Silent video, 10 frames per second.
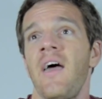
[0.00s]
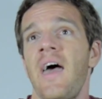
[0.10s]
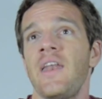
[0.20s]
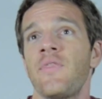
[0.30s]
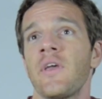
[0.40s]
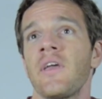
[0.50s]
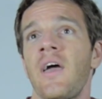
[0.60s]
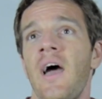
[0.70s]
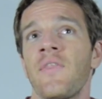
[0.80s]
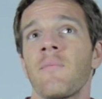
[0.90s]
I
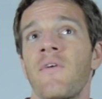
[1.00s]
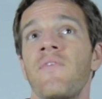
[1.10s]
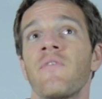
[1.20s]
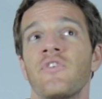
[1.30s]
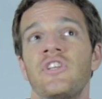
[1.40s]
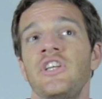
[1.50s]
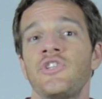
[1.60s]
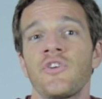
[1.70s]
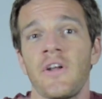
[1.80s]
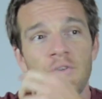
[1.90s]
think my favorite
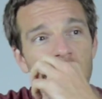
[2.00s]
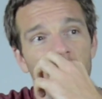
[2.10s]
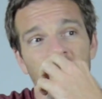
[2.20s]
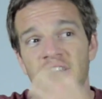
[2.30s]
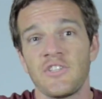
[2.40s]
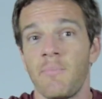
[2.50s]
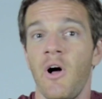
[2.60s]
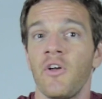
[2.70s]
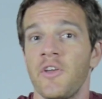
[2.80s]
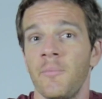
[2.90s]
teacher on YouTube is actually
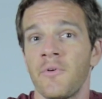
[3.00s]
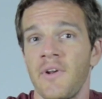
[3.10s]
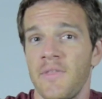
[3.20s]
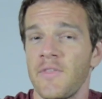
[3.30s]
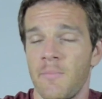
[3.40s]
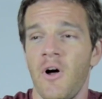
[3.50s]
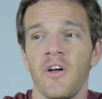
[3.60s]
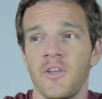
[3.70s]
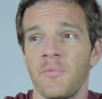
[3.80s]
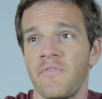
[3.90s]
Paul Gilbert. I think the
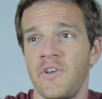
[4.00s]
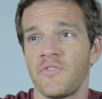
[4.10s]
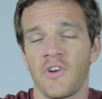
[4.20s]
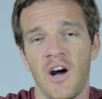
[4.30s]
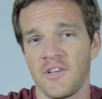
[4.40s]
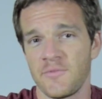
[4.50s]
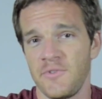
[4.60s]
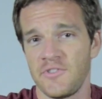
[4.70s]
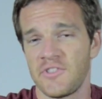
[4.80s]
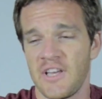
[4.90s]
Paul Gilbert videos are awesome.
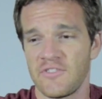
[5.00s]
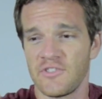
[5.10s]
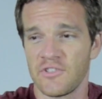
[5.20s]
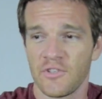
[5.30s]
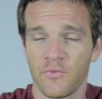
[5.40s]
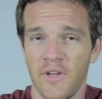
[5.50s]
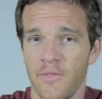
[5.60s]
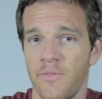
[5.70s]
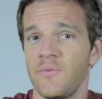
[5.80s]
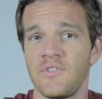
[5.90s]
He's just got such a great
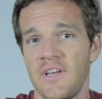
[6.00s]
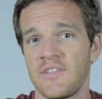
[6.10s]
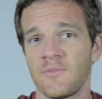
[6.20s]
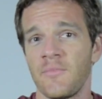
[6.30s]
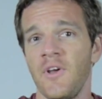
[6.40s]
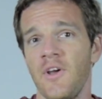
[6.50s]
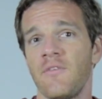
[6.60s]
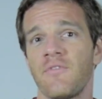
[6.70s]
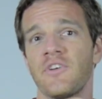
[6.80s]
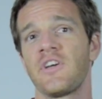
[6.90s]
enthusiasm
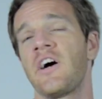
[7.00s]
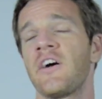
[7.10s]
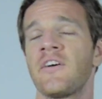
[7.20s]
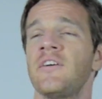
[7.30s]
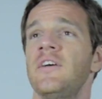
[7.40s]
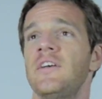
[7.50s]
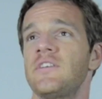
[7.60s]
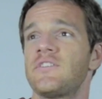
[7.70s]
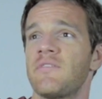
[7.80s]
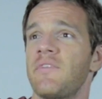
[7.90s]
for guitar,
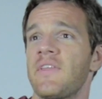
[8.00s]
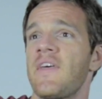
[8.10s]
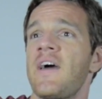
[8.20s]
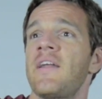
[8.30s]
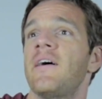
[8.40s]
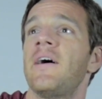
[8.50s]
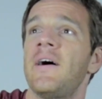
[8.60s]
stuff like that.